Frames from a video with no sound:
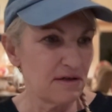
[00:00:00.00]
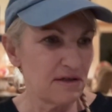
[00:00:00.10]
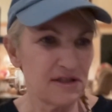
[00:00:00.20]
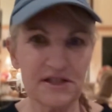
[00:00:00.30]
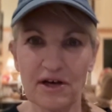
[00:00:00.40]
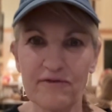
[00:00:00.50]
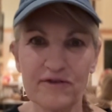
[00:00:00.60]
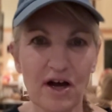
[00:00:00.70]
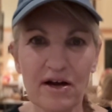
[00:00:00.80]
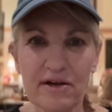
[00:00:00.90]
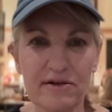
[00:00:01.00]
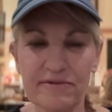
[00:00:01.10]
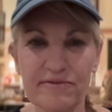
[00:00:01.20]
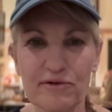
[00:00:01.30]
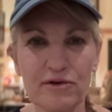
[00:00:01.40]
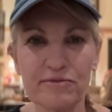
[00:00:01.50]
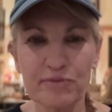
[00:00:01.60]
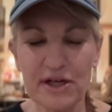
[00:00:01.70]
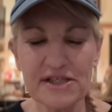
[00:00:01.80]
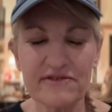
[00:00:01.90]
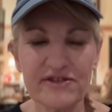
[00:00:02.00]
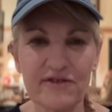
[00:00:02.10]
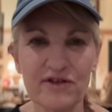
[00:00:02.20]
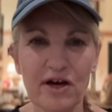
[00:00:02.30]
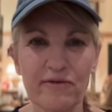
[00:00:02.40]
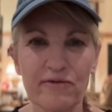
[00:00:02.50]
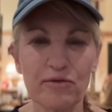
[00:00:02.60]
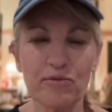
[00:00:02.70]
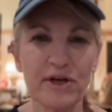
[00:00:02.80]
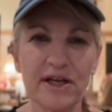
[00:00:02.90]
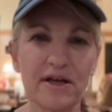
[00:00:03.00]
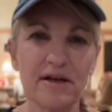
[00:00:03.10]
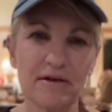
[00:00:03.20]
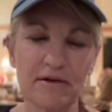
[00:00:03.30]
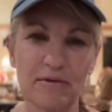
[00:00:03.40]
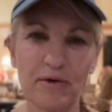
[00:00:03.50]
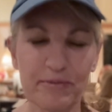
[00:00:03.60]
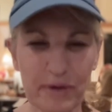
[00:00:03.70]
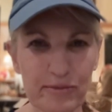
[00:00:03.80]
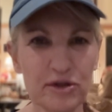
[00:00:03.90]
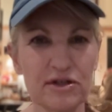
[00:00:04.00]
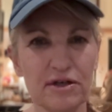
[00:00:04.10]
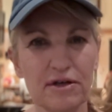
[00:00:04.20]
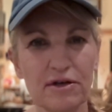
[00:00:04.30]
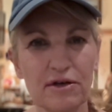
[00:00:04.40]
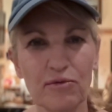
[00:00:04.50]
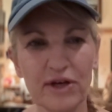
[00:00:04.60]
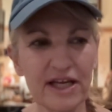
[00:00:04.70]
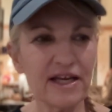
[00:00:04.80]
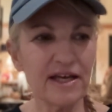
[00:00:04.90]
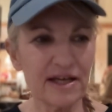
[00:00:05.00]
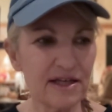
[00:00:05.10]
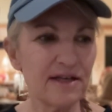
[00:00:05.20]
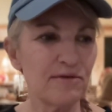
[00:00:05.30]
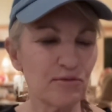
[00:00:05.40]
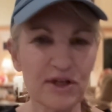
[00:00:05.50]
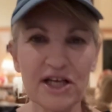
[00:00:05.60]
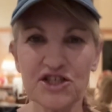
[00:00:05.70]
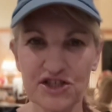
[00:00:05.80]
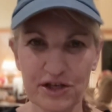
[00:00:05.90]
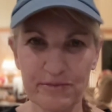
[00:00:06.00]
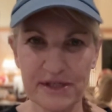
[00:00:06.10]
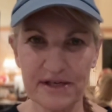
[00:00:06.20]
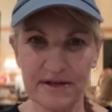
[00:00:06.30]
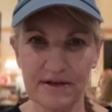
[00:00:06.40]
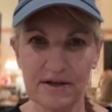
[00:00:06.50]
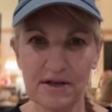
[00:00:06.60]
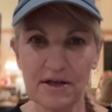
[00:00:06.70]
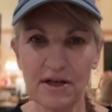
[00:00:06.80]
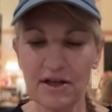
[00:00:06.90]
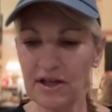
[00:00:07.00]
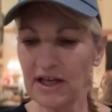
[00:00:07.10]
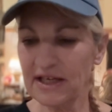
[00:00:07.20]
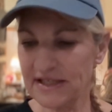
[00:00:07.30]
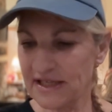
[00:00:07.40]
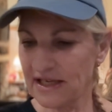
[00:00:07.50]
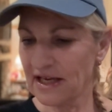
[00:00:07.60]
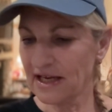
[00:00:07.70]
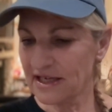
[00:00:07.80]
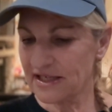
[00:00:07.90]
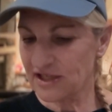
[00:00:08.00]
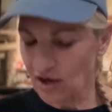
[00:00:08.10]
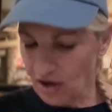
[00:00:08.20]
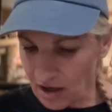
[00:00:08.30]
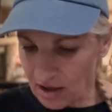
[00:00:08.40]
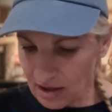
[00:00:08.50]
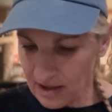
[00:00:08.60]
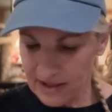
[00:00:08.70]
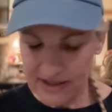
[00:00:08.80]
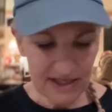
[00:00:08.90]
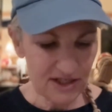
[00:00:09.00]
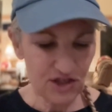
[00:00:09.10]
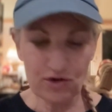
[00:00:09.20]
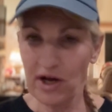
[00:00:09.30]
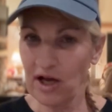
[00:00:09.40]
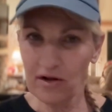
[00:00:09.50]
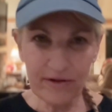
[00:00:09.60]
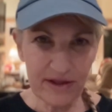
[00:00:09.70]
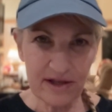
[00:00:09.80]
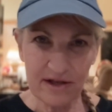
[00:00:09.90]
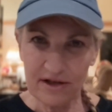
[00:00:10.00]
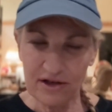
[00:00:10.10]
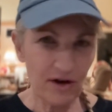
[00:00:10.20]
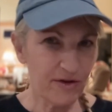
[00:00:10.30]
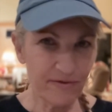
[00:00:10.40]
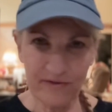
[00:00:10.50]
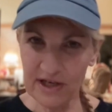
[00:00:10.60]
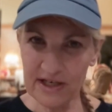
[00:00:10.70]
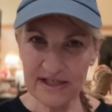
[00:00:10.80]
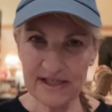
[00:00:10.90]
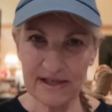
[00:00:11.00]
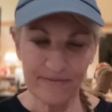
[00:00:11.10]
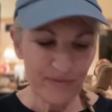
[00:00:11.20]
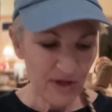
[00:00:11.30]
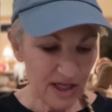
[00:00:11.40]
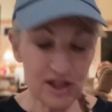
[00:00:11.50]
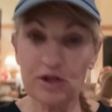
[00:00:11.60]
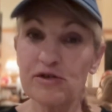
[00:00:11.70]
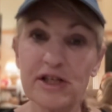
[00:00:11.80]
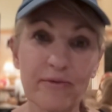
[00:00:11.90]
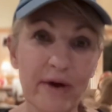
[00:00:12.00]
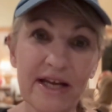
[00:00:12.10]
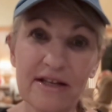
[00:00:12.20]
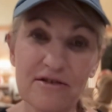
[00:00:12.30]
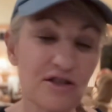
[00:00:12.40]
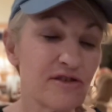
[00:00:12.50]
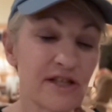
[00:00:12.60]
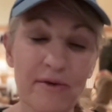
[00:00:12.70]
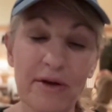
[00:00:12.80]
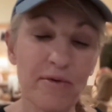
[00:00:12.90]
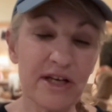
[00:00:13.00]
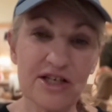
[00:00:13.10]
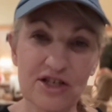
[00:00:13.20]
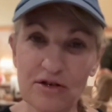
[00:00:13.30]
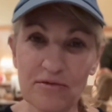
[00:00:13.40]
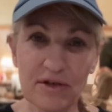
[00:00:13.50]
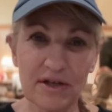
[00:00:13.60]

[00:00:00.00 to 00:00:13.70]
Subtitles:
Positive self-talk for winning with people, winning in relationships. It's your health and fitness. It's losing weight. There's losing weight 1 and 2.